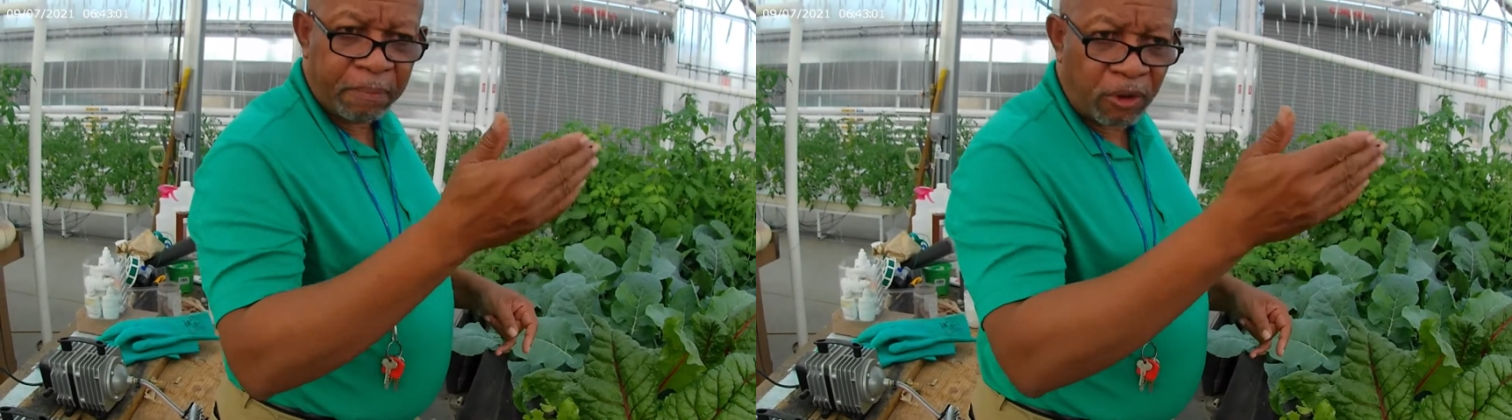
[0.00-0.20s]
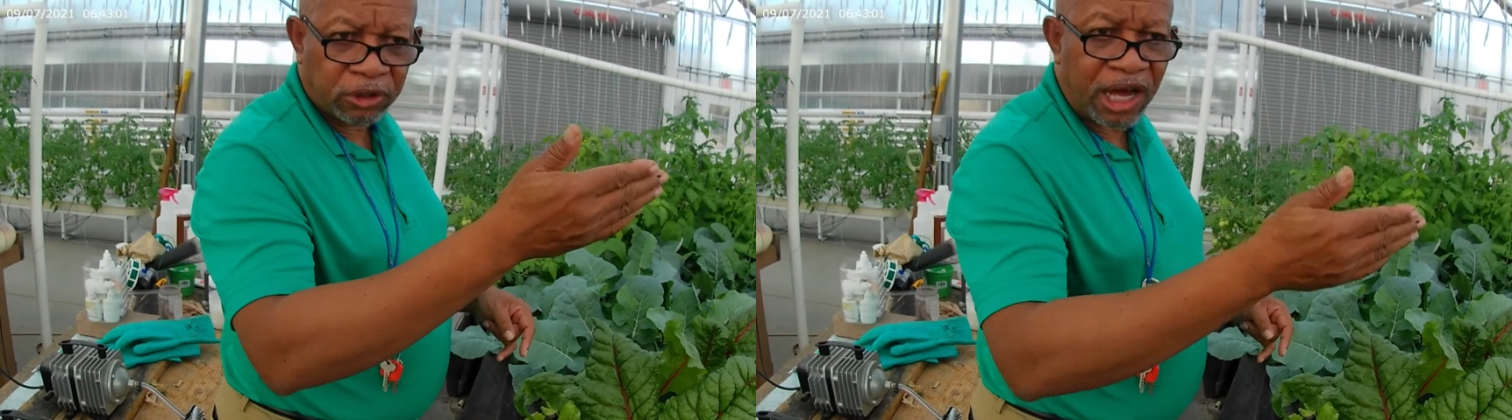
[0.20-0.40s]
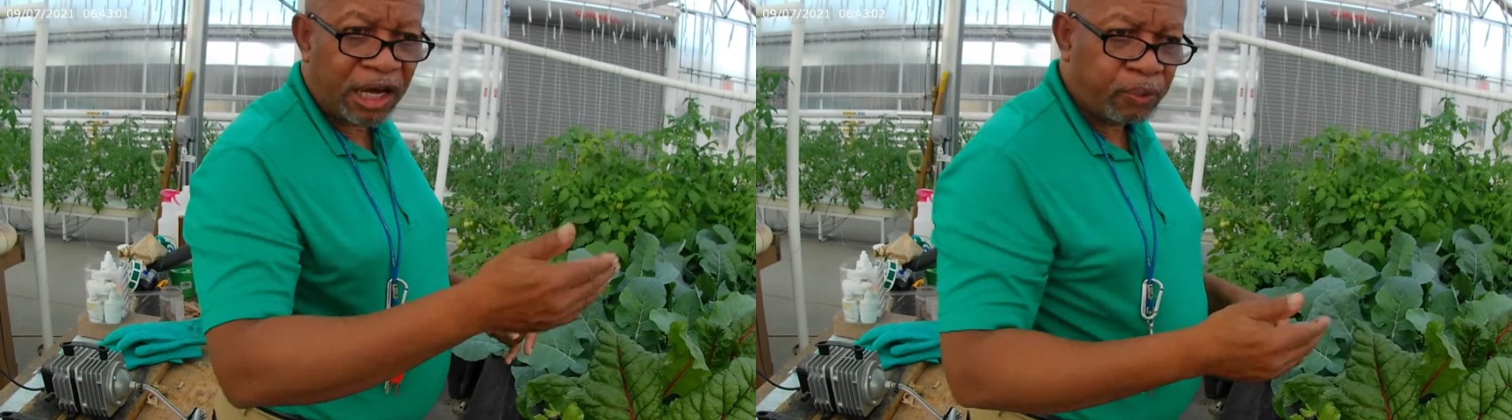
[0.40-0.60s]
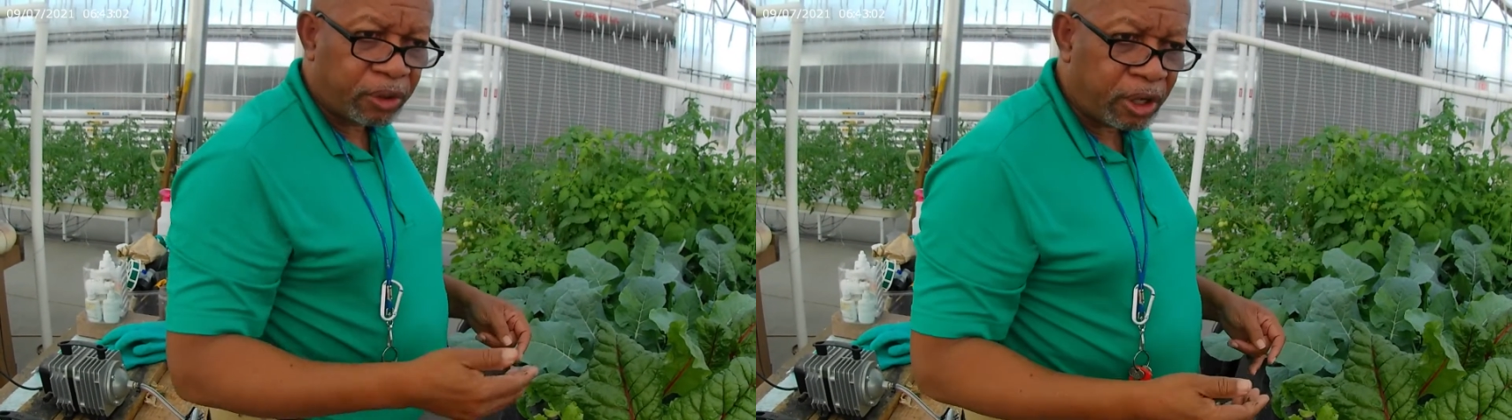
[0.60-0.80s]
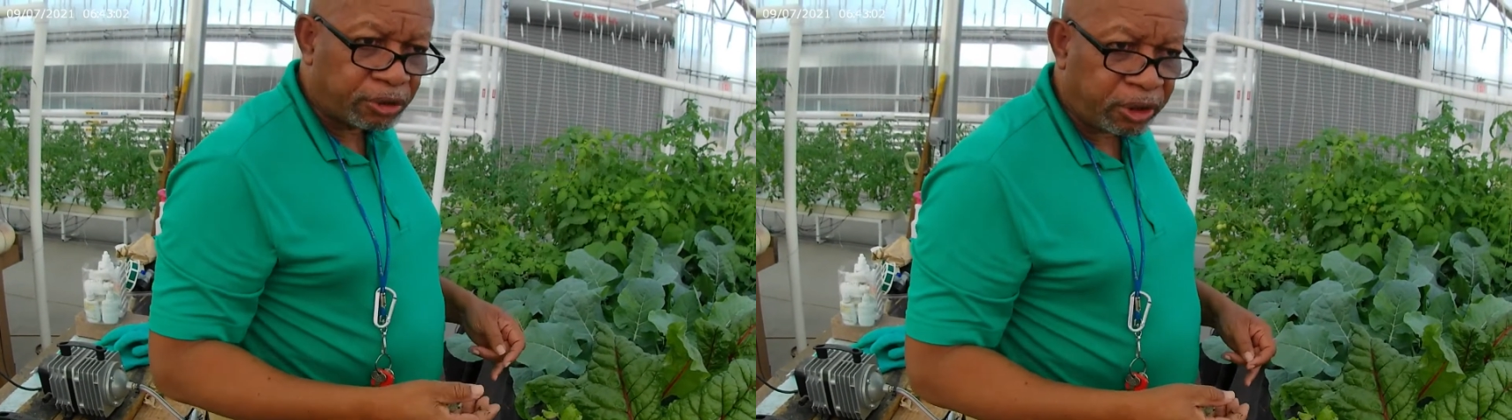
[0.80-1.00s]
most
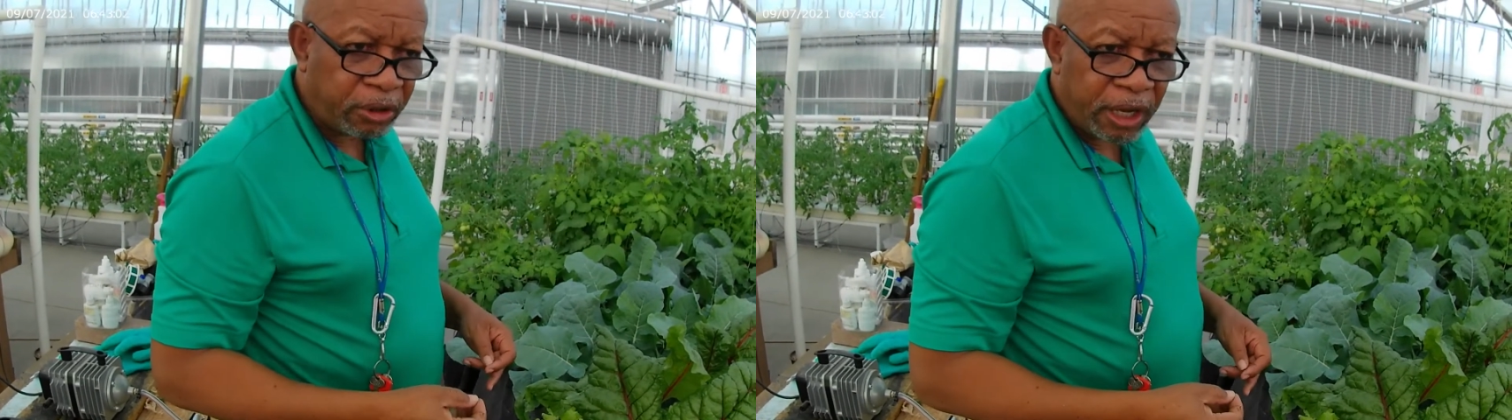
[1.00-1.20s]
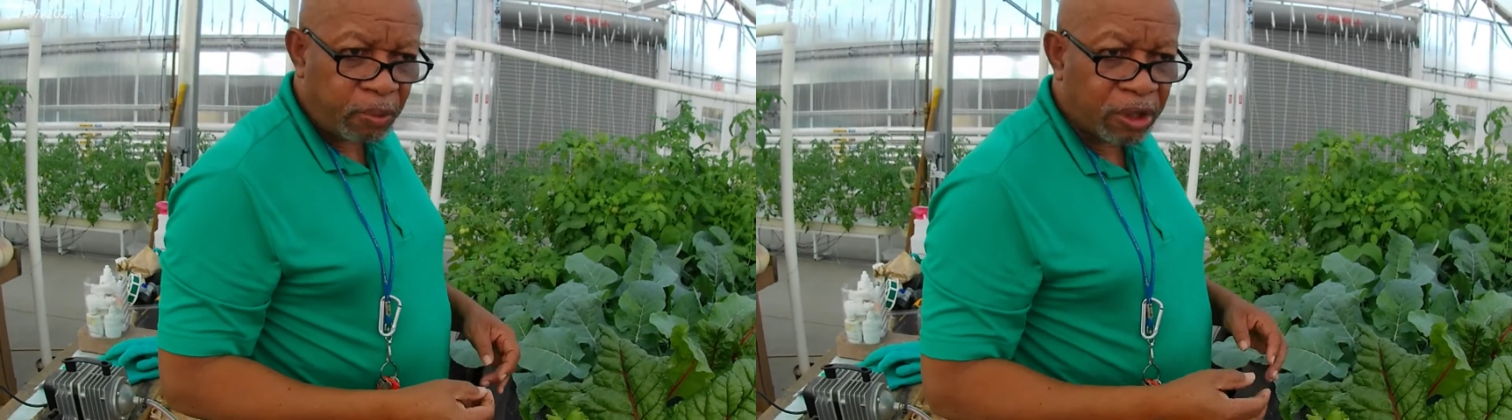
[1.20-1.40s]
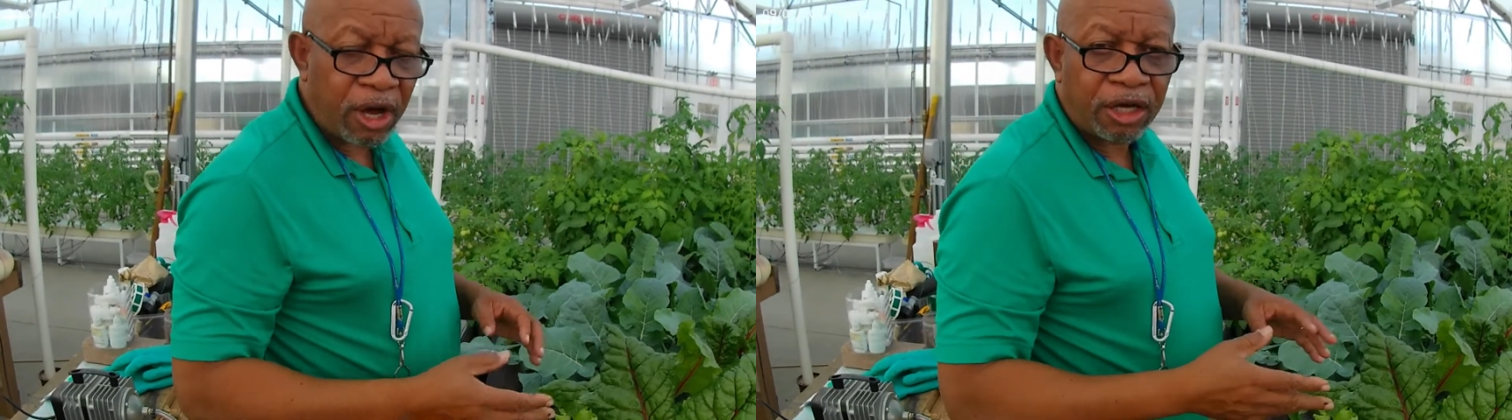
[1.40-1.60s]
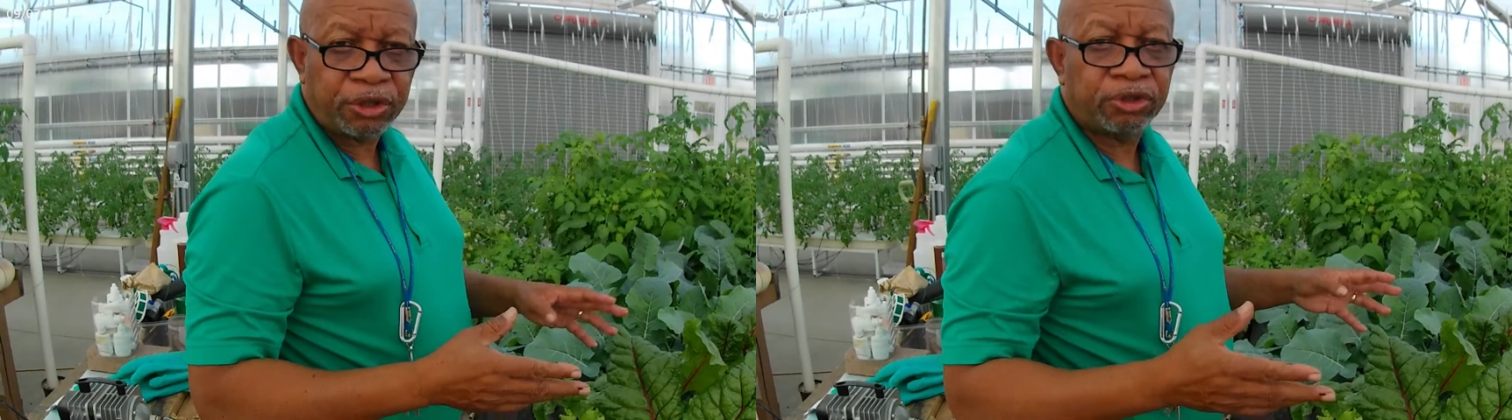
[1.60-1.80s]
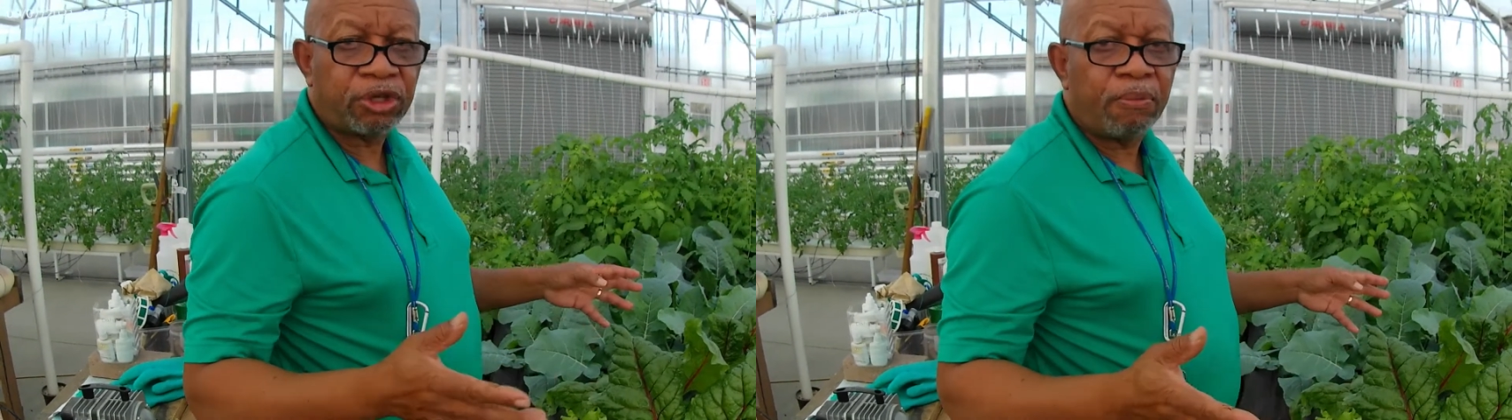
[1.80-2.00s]
aquaculture will
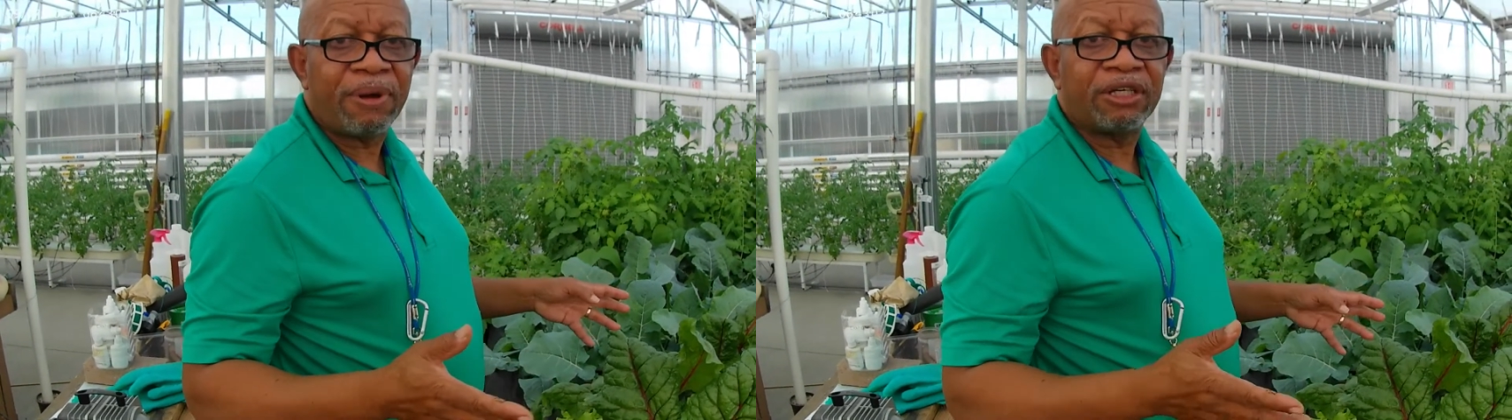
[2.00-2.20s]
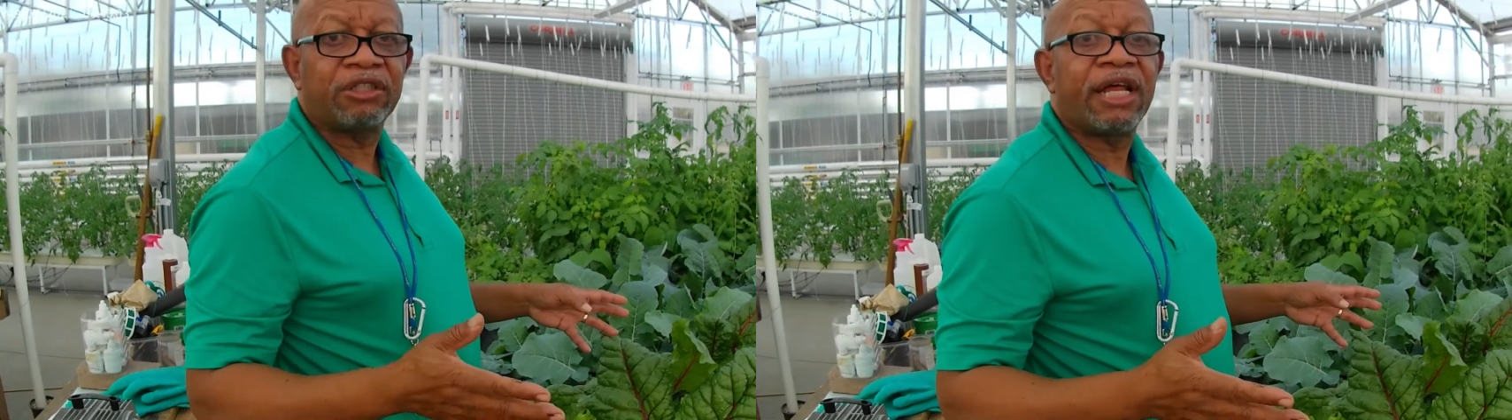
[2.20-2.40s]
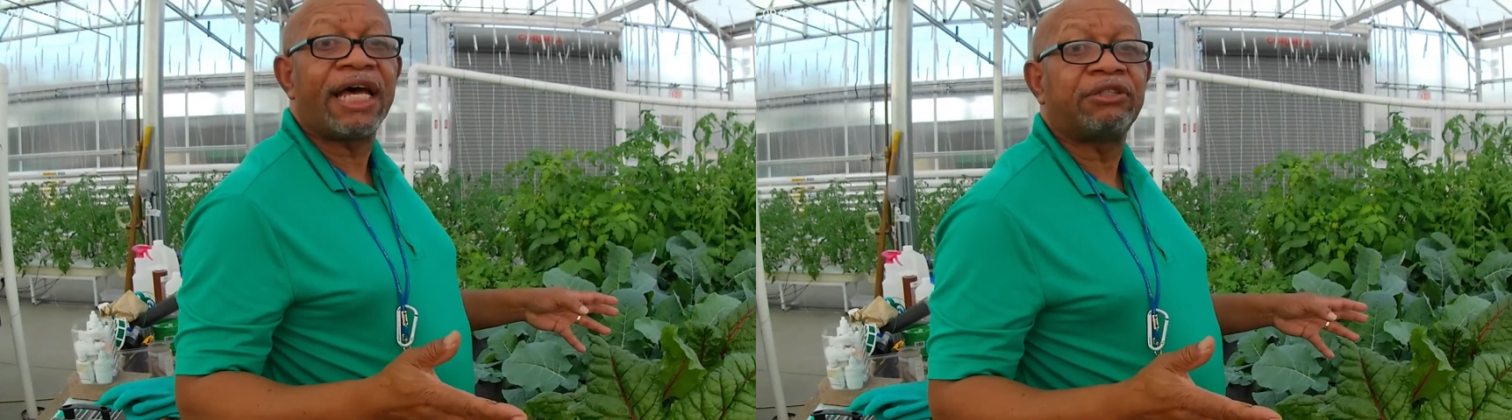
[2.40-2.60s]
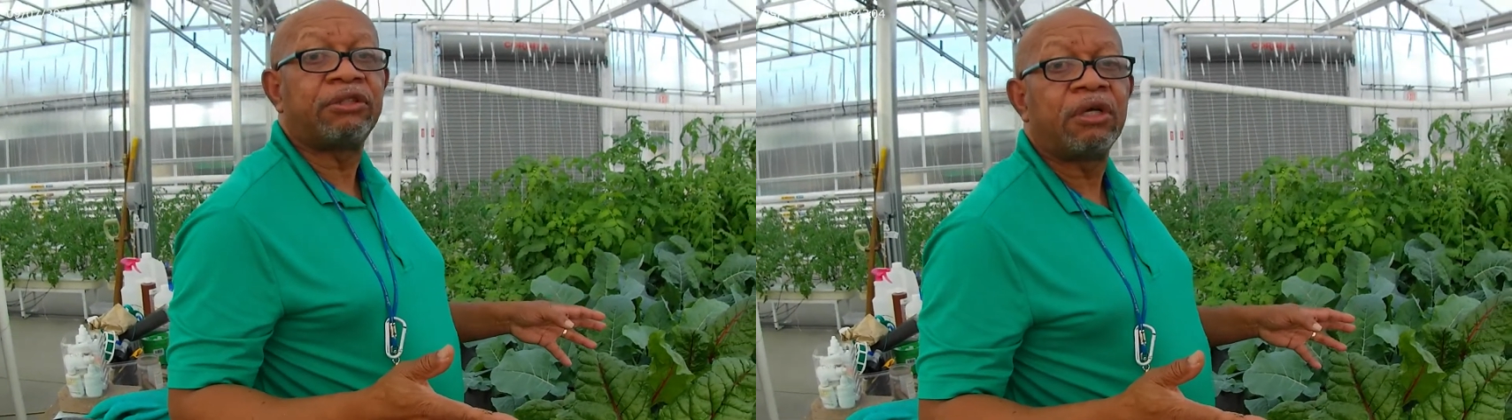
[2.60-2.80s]
cost you so much less.